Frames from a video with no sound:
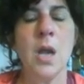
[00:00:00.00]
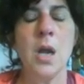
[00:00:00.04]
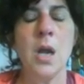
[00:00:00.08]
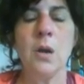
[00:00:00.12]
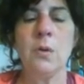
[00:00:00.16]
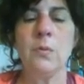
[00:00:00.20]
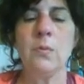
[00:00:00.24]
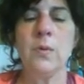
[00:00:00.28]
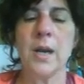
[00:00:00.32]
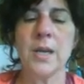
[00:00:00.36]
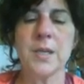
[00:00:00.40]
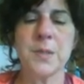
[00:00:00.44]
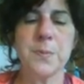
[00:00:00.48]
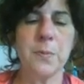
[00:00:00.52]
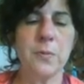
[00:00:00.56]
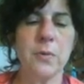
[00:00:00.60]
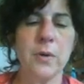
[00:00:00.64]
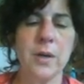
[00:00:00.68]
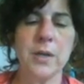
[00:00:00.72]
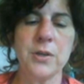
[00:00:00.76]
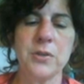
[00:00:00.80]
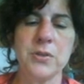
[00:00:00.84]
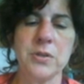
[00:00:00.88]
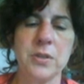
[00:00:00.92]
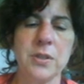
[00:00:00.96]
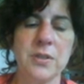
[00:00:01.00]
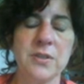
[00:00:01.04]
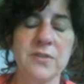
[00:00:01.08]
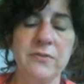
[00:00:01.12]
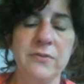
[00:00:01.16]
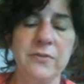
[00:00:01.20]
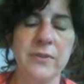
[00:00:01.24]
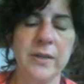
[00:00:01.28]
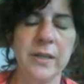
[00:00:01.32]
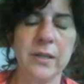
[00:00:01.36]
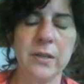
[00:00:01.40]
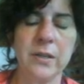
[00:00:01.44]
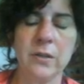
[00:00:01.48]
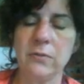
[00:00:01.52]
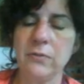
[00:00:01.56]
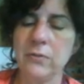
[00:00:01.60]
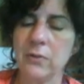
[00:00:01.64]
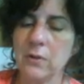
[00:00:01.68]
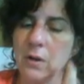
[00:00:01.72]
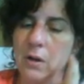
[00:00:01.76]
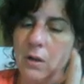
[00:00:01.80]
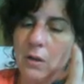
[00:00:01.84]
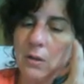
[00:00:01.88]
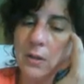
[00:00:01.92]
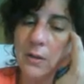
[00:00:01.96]
Respiration is vital
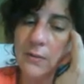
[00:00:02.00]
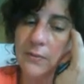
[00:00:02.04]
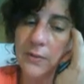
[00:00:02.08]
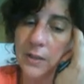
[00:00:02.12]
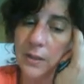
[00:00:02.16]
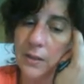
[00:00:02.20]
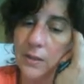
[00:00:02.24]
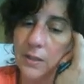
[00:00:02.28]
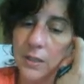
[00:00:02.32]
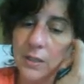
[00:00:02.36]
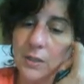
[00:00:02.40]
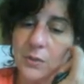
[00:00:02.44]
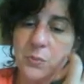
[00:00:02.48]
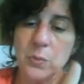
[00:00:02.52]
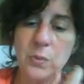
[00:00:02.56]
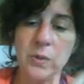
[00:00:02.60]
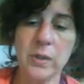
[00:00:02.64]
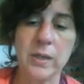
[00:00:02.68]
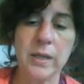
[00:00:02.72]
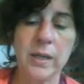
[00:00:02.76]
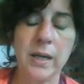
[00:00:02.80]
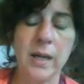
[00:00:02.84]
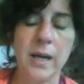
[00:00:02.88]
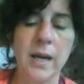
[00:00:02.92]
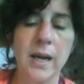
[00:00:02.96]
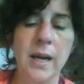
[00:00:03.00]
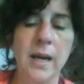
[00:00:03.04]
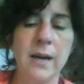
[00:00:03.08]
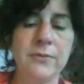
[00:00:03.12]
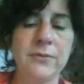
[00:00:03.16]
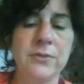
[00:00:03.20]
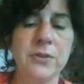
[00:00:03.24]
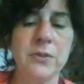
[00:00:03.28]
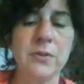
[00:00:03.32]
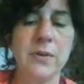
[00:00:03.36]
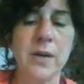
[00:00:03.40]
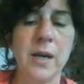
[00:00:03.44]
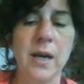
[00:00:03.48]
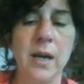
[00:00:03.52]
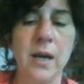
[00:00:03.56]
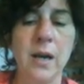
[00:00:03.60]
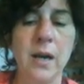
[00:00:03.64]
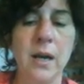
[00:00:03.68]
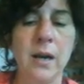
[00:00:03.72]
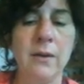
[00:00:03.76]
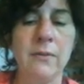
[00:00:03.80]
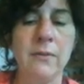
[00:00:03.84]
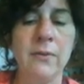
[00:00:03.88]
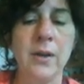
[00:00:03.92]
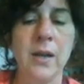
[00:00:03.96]
for all living things. We have to
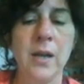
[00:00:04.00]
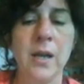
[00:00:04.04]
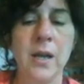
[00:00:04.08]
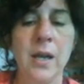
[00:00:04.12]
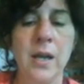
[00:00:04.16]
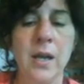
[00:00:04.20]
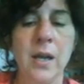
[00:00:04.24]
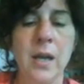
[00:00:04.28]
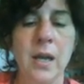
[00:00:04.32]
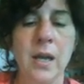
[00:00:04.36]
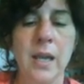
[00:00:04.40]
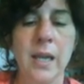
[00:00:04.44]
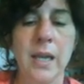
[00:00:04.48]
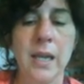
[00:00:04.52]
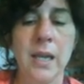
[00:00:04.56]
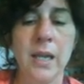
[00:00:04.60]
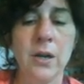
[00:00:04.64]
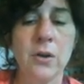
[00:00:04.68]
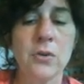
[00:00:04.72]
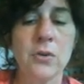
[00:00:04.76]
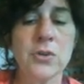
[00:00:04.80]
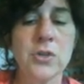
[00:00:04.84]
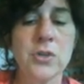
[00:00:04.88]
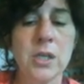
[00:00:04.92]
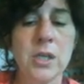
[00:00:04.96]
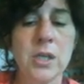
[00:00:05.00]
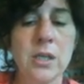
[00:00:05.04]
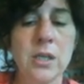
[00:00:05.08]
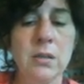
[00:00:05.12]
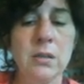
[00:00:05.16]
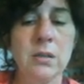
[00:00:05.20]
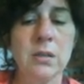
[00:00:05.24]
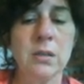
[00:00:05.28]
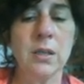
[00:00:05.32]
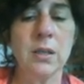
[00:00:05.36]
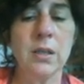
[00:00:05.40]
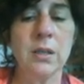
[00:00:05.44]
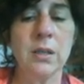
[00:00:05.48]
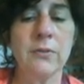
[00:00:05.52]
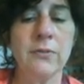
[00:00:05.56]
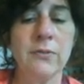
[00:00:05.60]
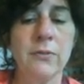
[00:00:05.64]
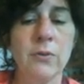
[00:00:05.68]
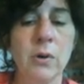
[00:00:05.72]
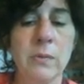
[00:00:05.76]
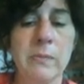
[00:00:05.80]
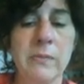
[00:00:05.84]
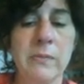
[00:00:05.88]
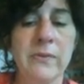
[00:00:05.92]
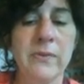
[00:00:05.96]
have energy in the
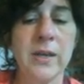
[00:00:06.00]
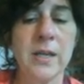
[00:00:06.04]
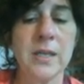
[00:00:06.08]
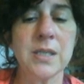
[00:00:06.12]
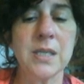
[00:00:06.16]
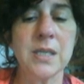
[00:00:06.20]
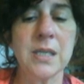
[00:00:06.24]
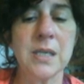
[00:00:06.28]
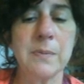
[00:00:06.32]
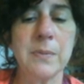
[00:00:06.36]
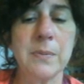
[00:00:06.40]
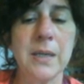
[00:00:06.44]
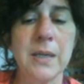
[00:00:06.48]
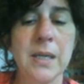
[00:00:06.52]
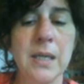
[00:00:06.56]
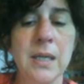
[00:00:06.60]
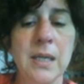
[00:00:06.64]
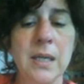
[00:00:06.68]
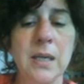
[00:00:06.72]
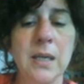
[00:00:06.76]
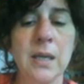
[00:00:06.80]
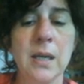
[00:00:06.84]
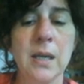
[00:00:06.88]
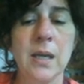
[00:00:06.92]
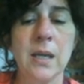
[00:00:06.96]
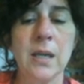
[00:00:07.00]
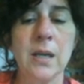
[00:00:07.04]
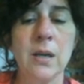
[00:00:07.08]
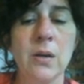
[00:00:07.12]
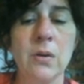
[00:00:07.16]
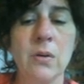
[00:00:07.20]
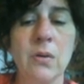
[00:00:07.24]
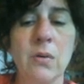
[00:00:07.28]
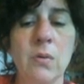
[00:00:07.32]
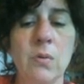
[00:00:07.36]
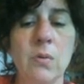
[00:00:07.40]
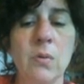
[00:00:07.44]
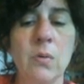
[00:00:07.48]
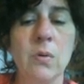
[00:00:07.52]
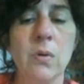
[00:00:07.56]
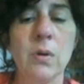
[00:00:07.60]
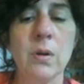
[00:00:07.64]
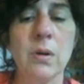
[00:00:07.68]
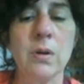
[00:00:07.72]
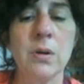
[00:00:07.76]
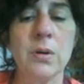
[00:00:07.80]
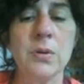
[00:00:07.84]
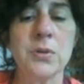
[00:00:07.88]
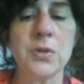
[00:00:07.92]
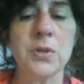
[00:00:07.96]
form of ATP, and in
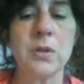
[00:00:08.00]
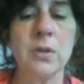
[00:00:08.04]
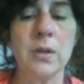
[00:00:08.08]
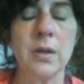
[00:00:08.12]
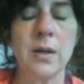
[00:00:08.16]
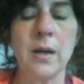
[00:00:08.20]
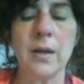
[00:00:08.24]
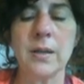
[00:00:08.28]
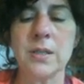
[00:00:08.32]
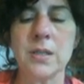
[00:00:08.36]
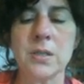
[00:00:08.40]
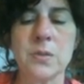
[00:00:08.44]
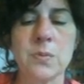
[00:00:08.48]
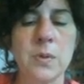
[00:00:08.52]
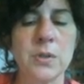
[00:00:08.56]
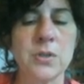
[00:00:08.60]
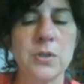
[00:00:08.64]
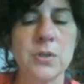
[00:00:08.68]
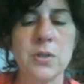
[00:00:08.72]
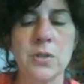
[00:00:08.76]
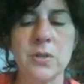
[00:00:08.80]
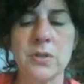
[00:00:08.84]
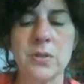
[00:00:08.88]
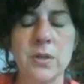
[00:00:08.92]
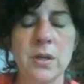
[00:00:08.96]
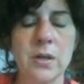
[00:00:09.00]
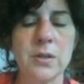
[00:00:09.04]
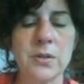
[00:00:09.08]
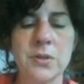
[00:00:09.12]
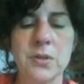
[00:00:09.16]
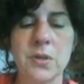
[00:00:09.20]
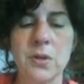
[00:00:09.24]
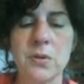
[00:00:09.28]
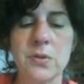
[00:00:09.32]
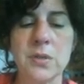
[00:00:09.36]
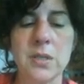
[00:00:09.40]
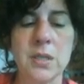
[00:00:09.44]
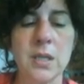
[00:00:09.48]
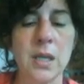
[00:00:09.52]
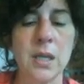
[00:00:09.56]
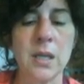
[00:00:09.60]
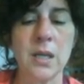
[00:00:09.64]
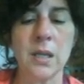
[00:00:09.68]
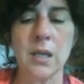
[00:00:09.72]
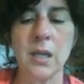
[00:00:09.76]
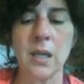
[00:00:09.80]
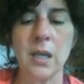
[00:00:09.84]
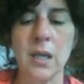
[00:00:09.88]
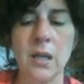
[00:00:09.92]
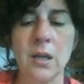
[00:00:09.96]
order to, and I just want you to start
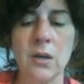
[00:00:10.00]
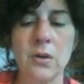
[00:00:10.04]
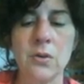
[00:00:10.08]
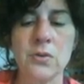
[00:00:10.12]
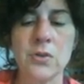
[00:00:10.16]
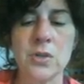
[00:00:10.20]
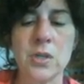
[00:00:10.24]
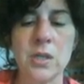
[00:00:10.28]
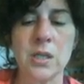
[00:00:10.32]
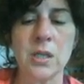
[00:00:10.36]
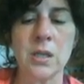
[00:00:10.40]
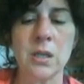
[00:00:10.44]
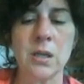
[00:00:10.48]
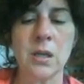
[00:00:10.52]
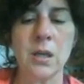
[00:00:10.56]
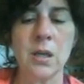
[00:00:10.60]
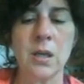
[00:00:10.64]
associating energy